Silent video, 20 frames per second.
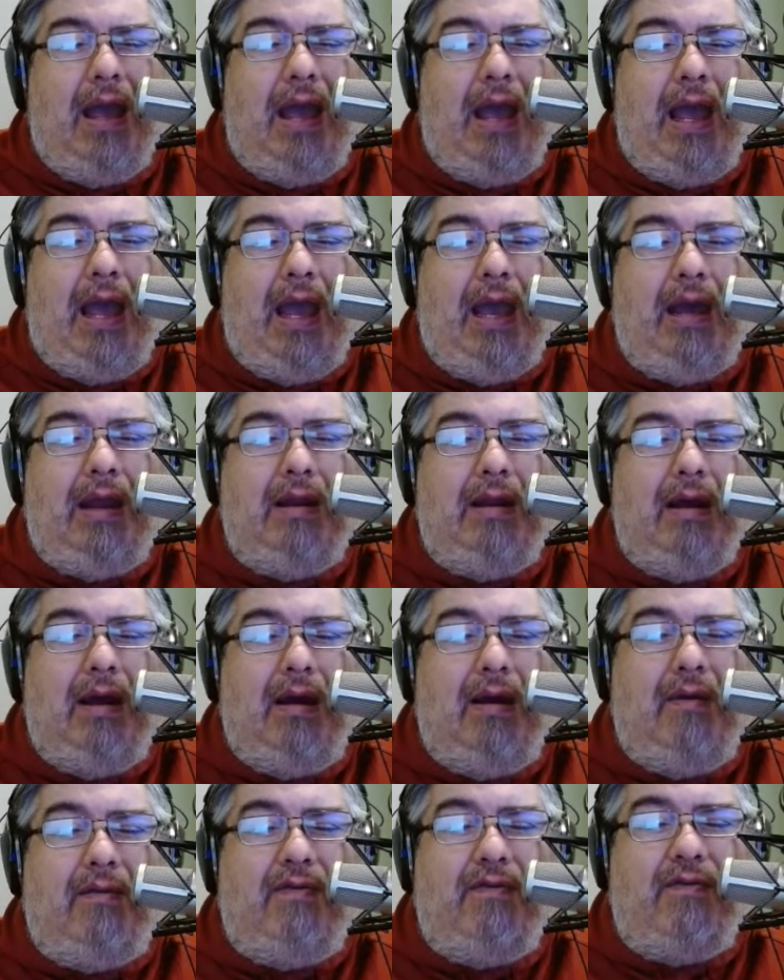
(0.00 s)
And
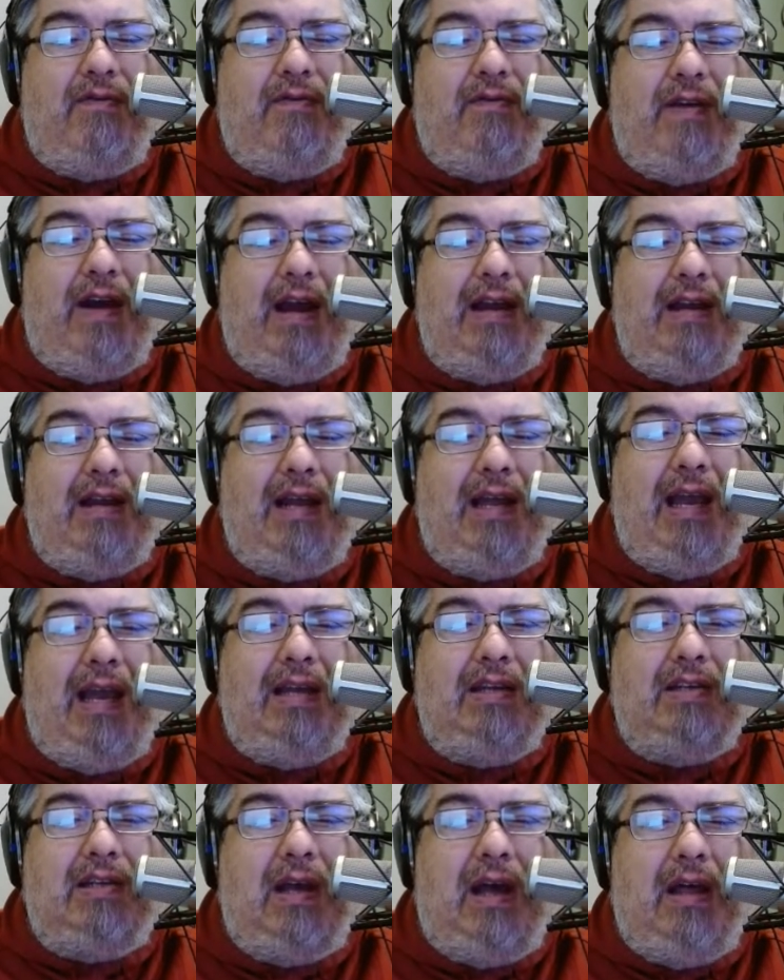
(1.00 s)
finally,
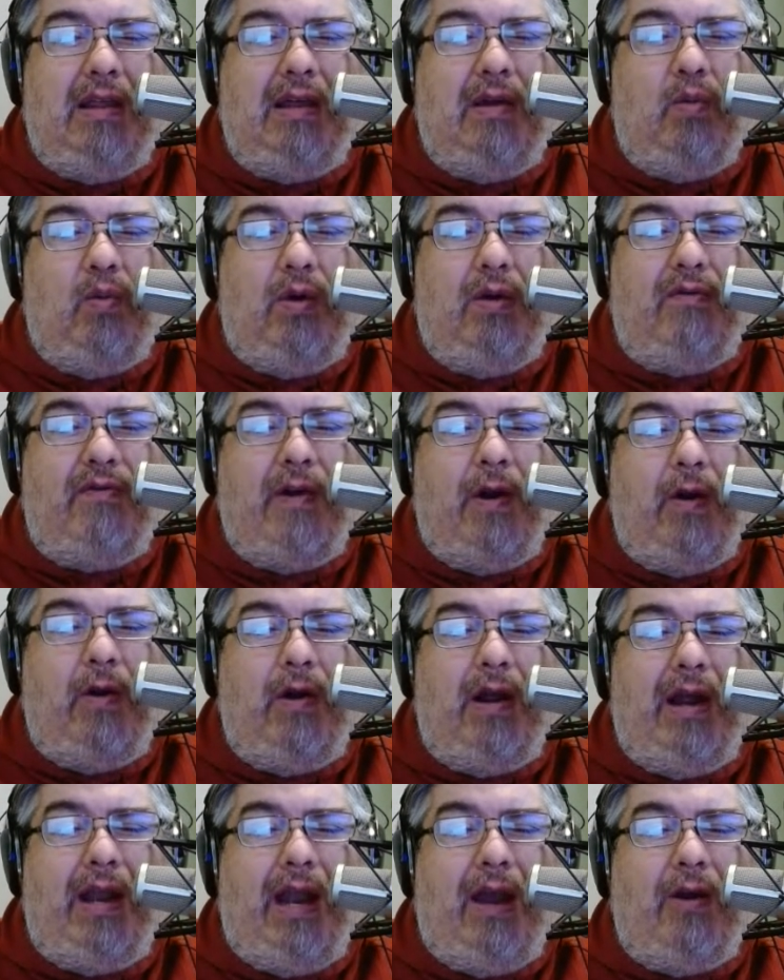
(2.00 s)
I saw that Will
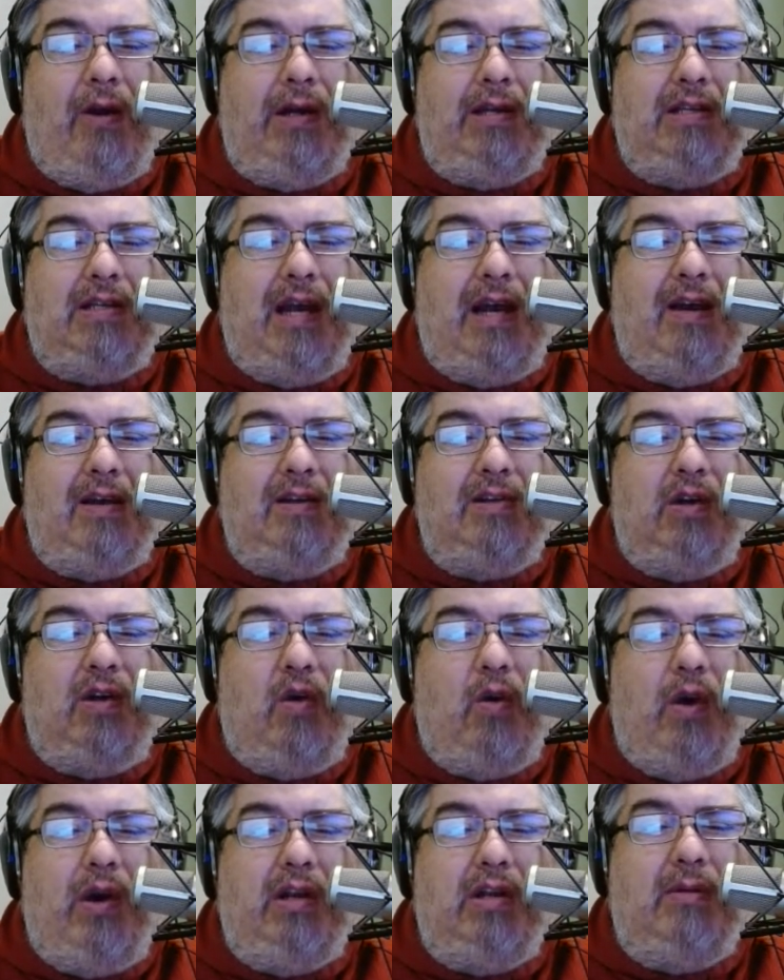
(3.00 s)
Ferrell and Harry Styles are
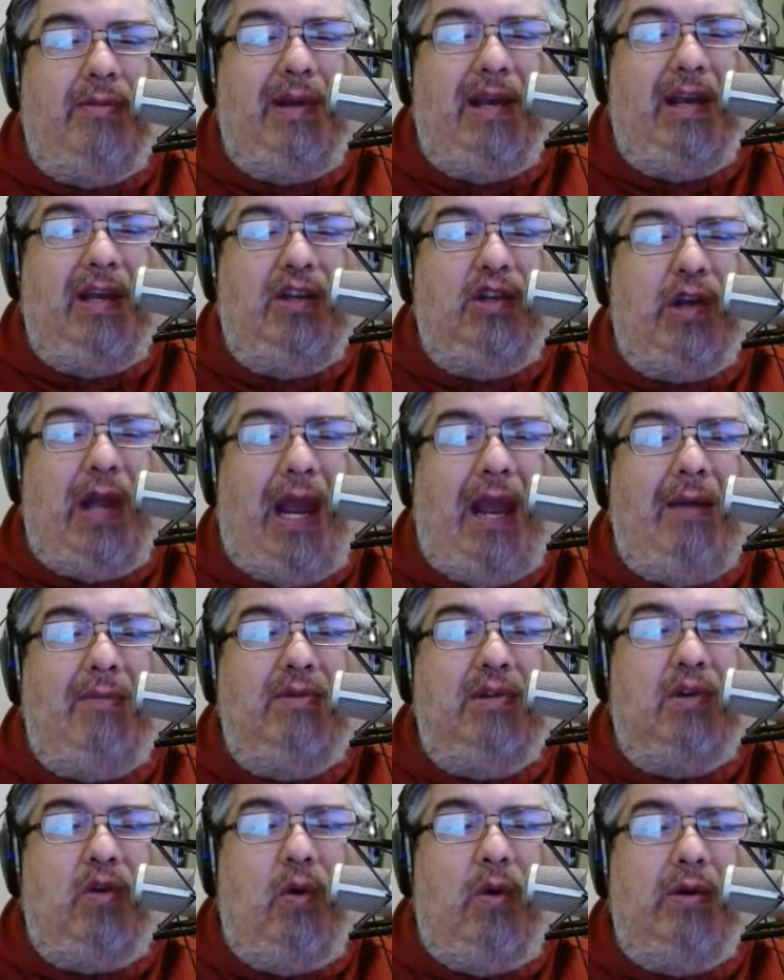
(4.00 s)
going to be
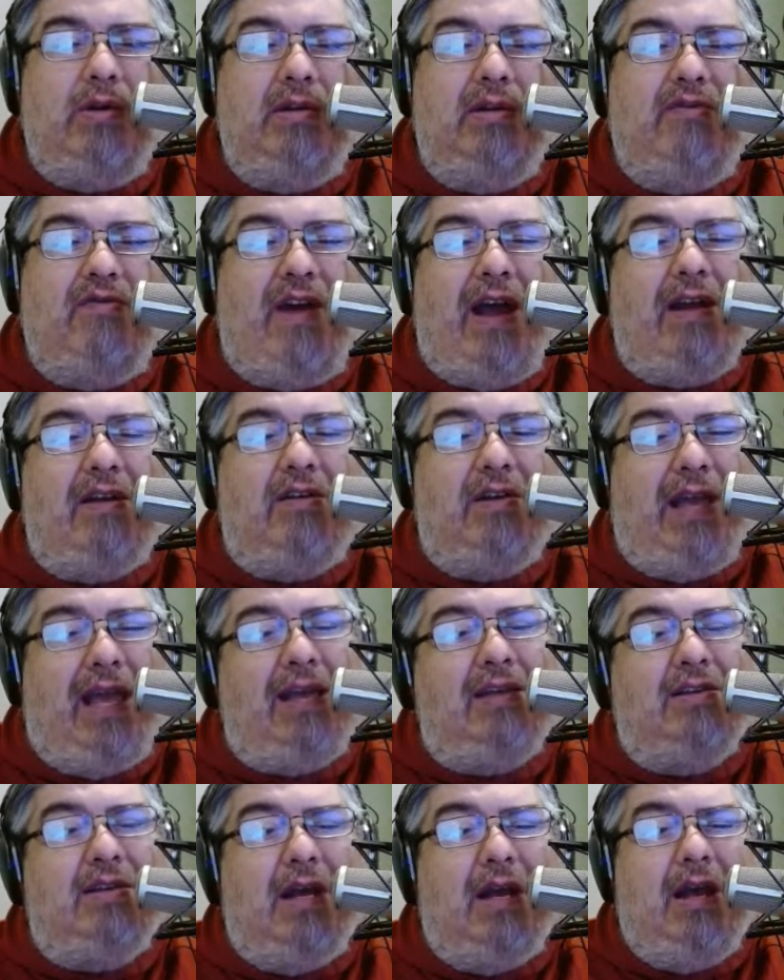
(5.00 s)
James Corden's final
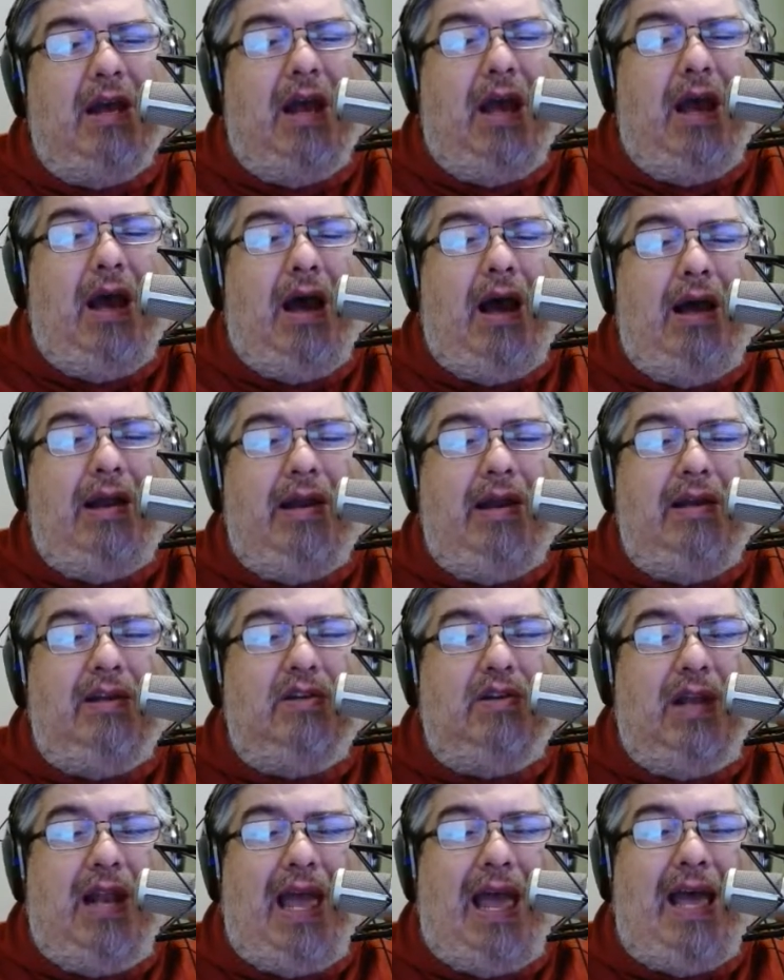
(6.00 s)
guests on
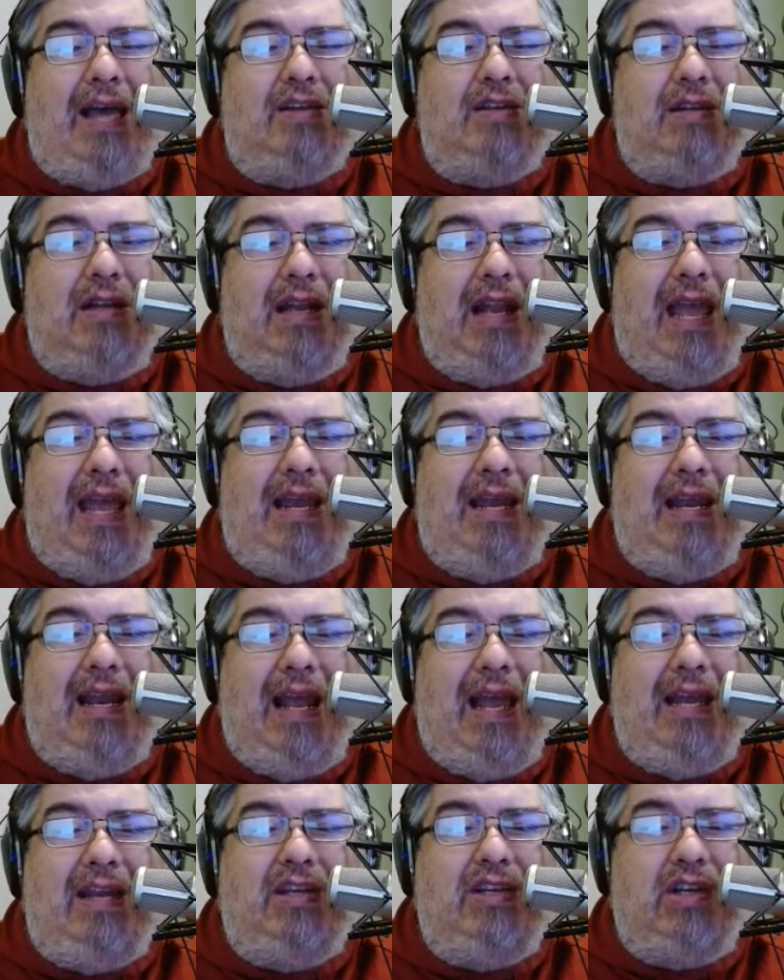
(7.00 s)
his last Late
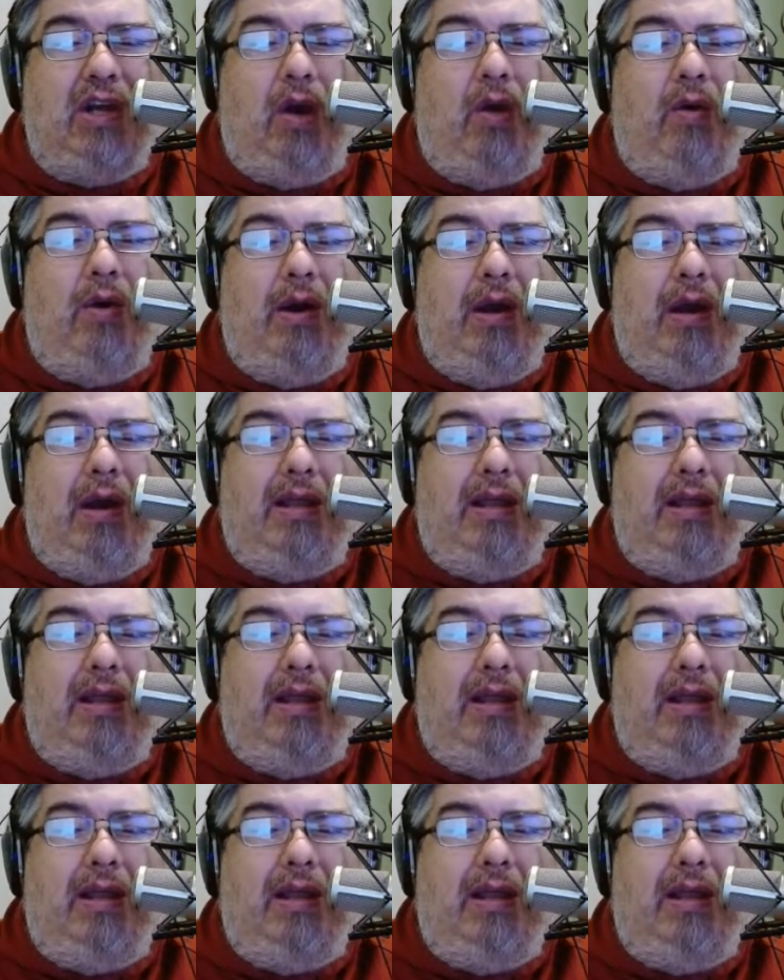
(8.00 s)
Late Show.